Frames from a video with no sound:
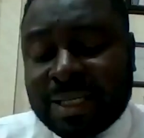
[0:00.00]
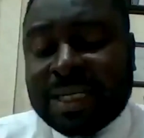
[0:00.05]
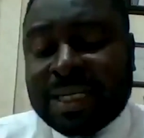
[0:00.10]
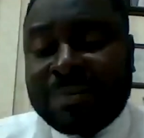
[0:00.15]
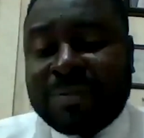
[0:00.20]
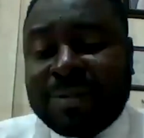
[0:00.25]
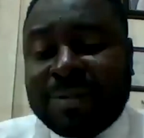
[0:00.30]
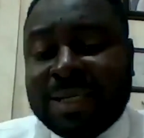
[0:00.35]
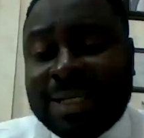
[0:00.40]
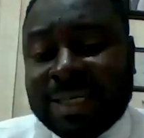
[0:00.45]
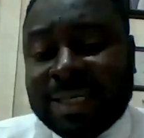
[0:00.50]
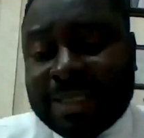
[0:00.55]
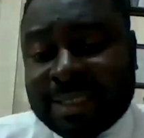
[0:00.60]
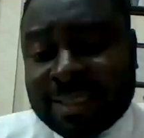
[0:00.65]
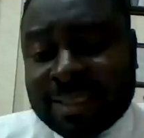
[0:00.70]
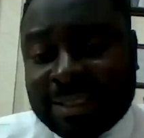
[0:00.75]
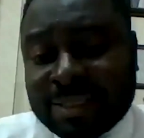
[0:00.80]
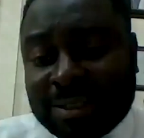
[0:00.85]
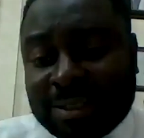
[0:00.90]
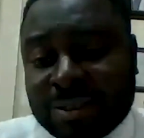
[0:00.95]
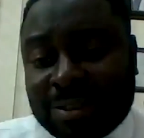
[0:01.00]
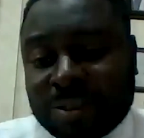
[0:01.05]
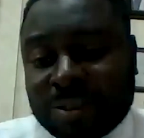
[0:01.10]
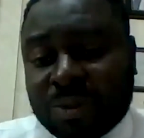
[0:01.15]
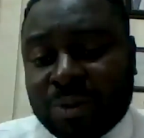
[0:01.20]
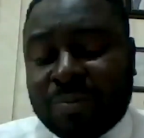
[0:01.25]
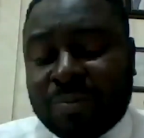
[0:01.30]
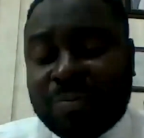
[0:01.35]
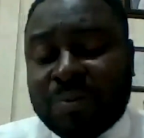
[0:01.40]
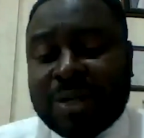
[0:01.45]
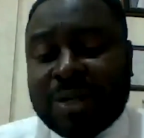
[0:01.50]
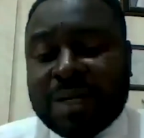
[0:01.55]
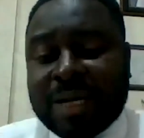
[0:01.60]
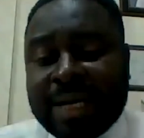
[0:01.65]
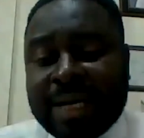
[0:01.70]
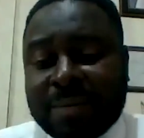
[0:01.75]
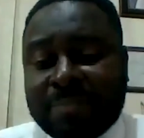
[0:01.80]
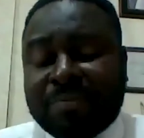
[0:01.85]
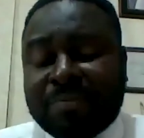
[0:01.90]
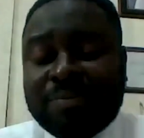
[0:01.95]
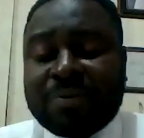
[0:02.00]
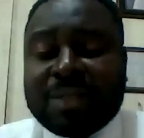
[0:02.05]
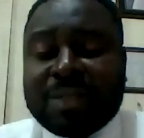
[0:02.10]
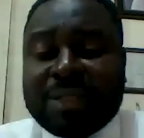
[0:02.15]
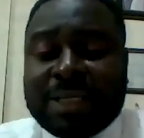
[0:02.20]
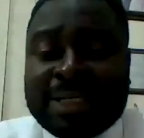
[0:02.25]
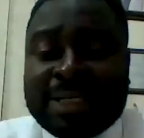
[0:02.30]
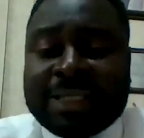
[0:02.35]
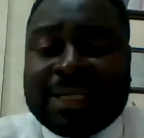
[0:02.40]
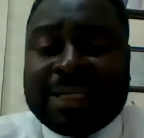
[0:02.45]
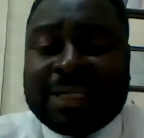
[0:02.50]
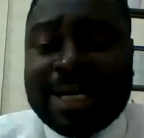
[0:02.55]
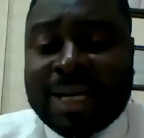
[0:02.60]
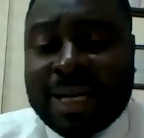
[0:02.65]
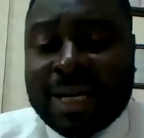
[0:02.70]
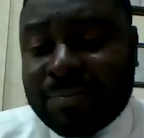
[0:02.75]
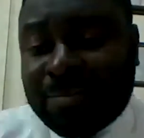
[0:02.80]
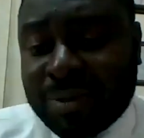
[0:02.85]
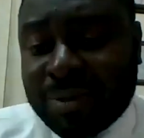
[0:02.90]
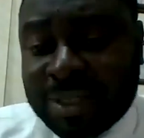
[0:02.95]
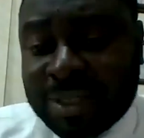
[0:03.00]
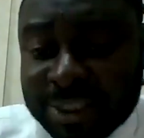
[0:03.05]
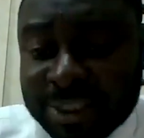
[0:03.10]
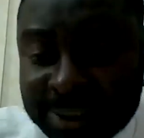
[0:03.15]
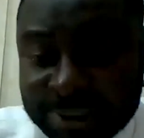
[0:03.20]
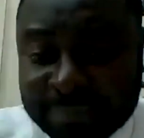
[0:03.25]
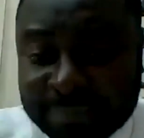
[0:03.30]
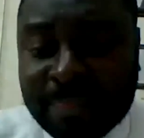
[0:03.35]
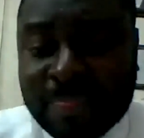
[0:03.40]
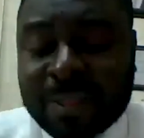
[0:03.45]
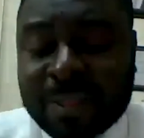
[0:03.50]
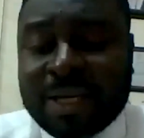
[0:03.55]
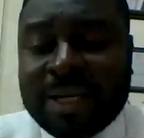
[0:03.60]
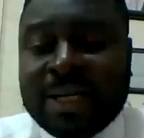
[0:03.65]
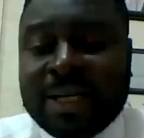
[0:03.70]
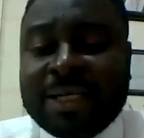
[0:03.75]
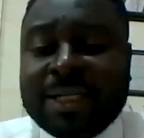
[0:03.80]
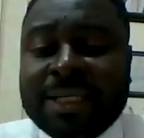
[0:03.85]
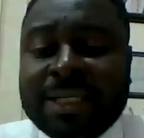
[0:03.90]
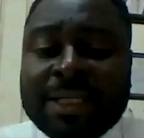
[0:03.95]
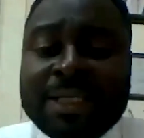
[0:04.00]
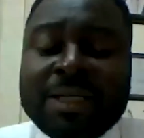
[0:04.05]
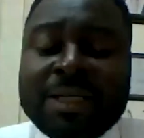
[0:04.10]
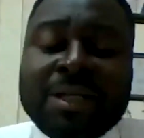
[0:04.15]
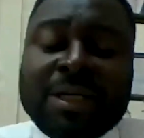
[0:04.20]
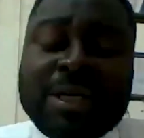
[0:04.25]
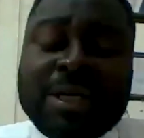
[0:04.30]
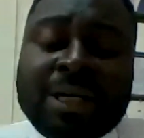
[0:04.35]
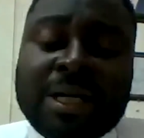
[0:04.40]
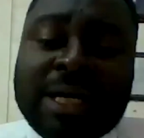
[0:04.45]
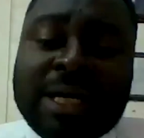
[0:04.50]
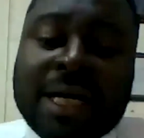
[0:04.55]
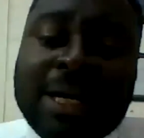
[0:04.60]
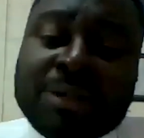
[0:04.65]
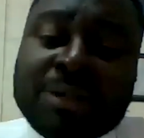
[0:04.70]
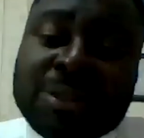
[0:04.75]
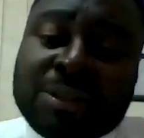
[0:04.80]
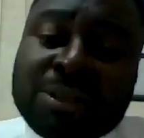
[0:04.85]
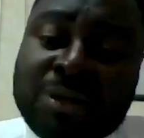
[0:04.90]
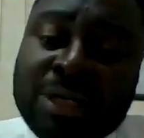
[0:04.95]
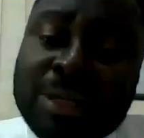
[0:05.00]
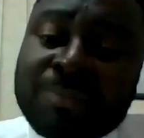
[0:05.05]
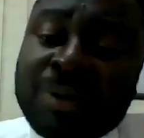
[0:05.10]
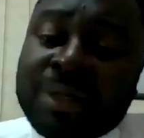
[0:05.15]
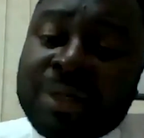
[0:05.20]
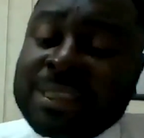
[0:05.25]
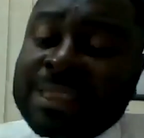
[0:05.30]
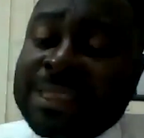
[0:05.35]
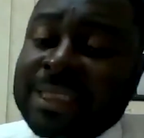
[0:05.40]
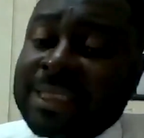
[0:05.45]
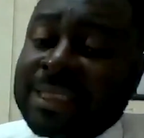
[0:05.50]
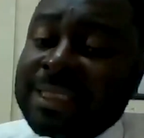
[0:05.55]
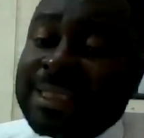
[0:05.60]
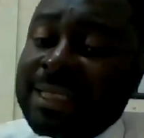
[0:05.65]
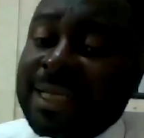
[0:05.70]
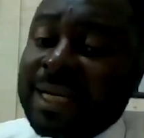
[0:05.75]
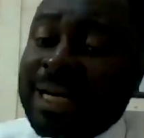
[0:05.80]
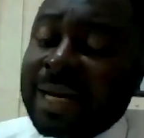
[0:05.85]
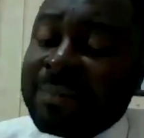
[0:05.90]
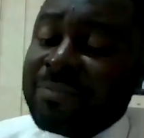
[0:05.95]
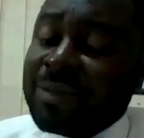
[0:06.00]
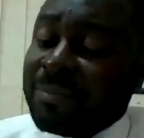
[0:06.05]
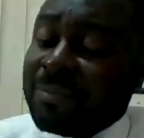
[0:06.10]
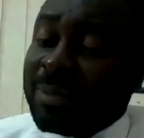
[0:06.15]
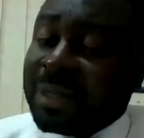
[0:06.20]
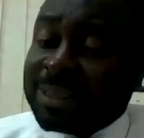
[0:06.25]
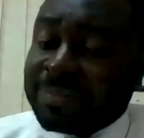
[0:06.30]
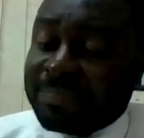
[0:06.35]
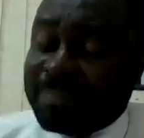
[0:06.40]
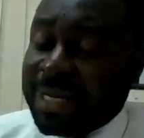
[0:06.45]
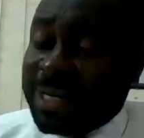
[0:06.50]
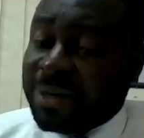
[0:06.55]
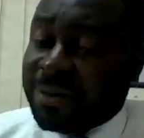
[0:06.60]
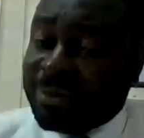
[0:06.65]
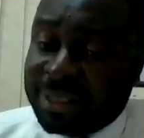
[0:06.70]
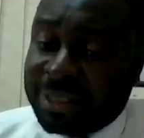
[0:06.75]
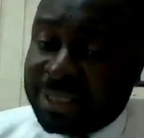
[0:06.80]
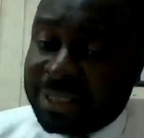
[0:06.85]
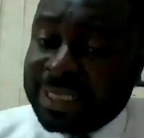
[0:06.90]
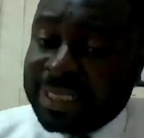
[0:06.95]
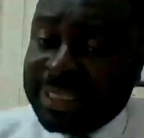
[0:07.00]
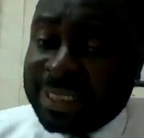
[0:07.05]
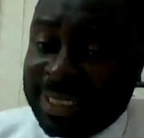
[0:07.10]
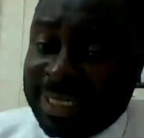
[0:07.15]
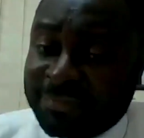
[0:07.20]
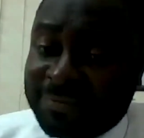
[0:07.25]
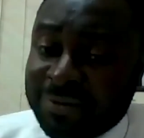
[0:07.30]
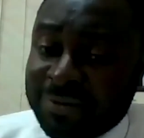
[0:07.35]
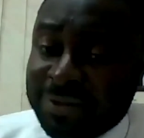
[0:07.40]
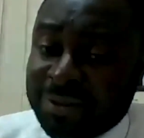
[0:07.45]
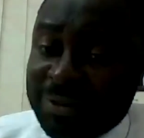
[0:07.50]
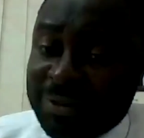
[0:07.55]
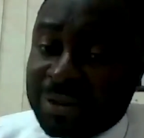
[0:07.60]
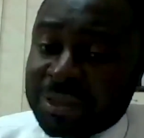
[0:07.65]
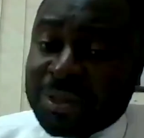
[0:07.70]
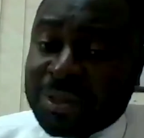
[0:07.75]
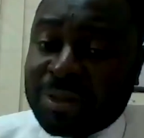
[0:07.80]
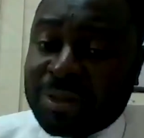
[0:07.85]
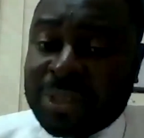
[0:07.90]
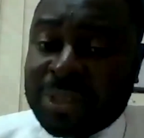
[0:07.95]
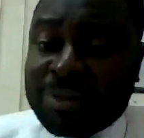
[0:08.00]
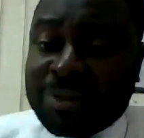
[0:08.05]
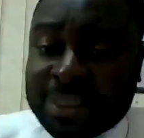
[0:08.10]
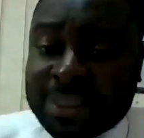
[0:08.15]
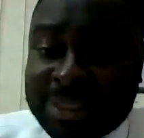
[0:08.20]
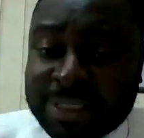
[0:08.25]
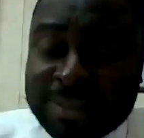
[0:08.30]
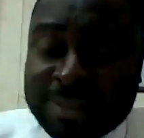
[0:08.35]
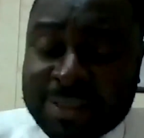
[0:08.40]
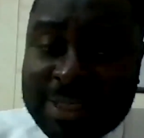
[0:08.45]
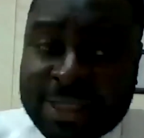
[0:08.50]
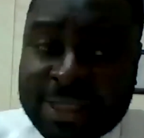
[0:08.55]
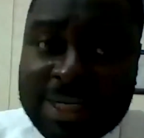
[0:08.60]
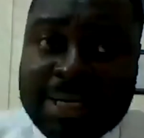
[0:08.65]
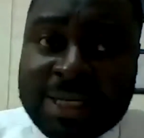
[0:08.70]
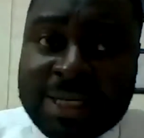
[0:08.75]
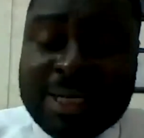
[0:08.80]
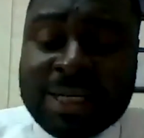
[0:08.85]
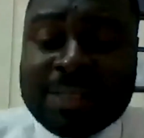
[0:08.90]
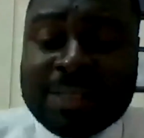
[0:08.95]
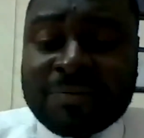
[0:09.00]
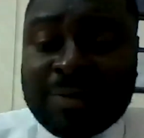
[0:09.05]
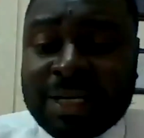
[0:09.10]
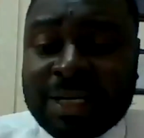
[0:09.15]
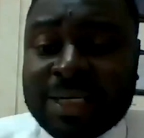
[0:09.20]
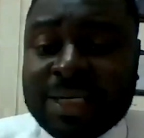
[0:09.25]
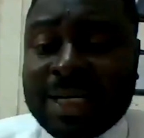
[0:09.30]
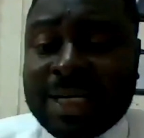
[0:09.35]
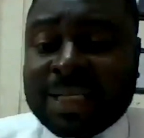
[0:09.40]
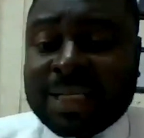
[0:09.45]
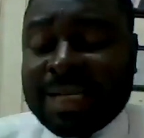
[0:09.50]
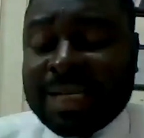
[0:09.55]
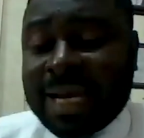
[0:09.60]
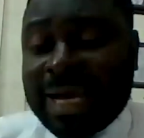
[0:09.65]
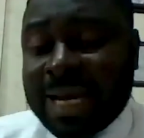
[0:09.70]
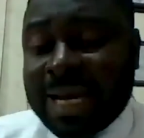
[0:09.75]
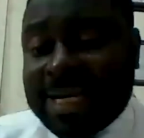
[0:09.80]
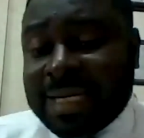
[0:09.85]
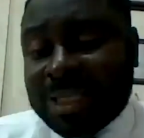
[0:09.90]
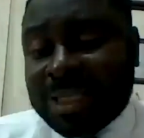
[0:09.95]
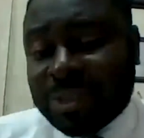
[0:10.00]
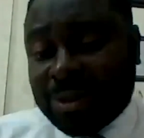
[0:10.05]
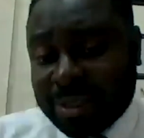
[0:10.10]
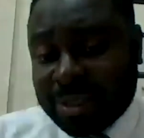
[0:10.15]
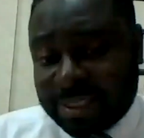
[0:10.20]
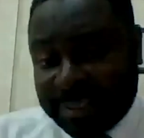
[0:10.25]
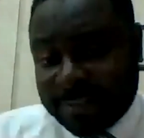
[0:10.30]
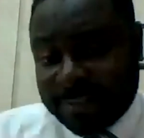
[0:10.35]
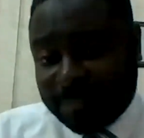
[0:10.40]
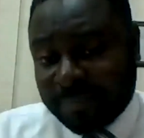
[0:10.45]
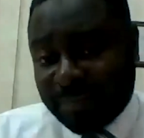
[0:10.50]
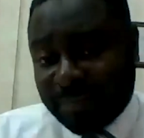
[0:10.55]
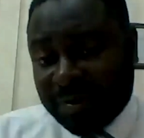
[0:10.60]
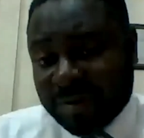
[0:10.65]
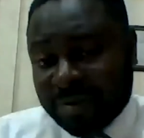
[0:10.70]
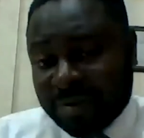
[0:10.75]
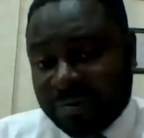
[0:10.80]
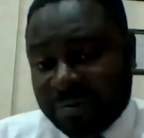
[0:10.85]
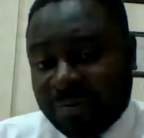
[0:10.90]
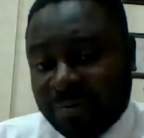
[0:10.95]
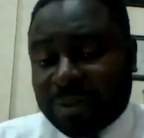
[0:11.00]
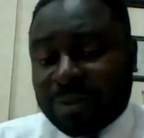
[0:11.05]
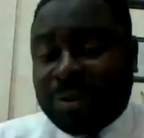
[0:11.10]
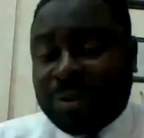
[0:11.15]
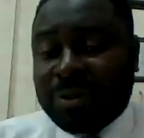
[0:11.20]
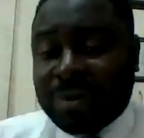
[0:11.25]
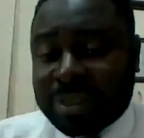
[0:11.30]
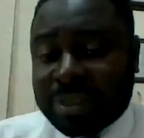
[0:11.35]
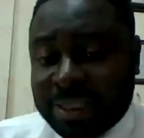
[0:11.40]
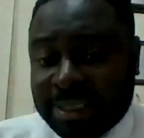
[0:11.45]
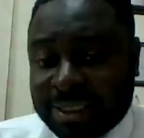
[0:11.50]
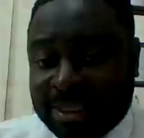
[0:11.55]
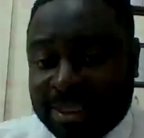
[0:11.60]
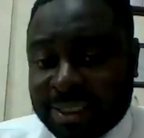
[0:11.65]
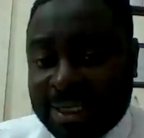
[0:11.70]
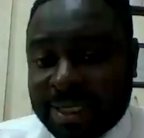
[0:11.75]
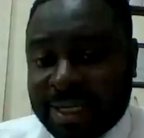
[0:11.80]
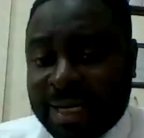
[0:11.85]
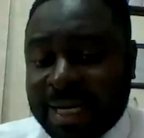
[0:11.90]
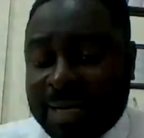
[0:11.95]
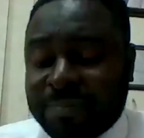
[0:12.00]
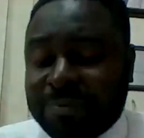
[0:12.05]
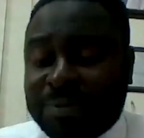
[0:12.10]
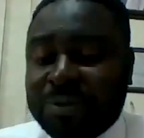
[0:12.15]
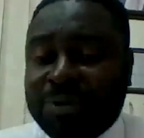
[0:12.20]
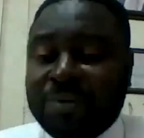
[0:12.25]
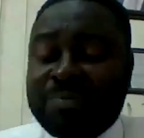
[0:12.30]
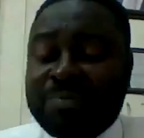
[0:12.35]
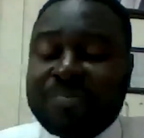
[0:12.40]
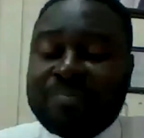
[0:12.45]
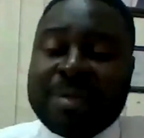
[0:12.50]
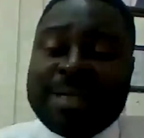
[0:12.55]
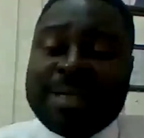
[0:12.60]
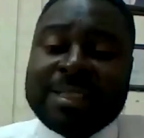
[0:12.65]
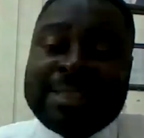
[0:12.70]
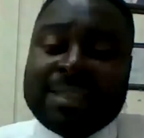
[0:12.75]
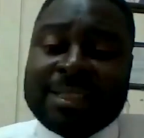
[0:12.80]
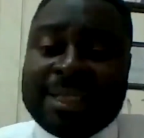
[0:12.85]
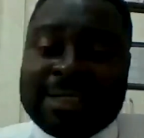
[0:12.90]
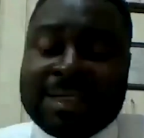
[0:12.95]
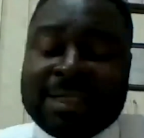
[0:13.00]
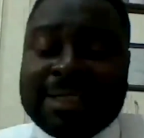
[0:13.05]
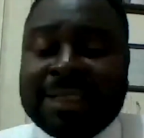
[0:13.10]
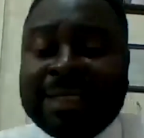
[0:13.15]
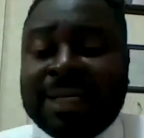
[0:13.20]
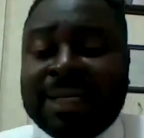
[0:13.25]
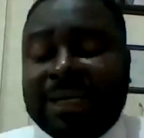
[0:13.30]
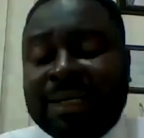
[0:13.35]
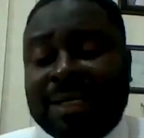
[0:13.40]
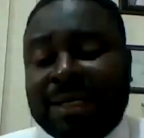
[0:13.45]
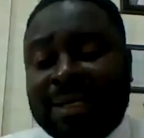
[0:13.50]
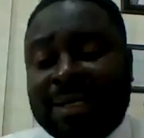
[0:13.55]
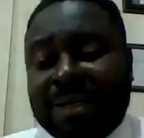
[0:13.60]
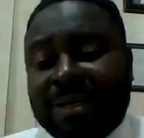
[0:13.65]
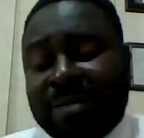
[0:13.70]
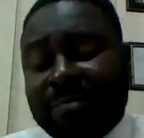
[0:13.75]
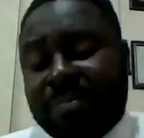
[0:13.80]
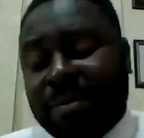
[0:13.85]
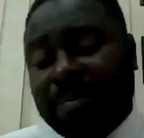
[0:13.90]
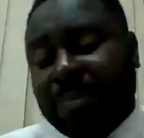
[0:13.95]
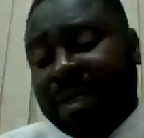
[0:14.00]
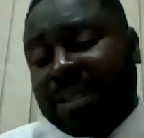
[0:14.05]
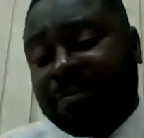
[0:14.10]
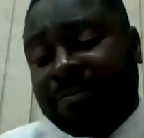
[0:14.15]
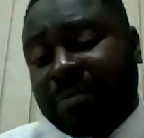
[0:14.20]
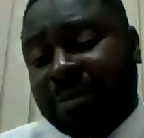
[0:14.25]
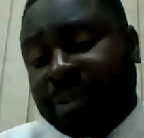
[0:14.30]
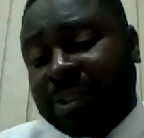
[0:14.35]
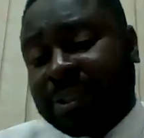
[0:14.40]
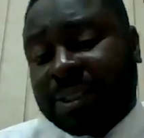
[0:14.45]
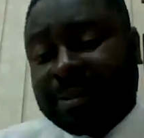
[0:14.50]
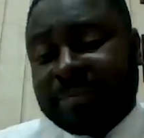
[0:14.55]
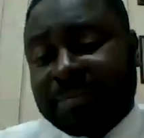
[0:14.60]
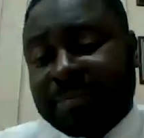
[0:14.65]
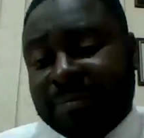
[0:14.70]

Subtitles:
can be lengthened to help in their ambulation. Then I also talk about the abnormal spine condition that they have called scoliosis. It's found out that early surgery for scoliosis help to maintain their pulmonary function,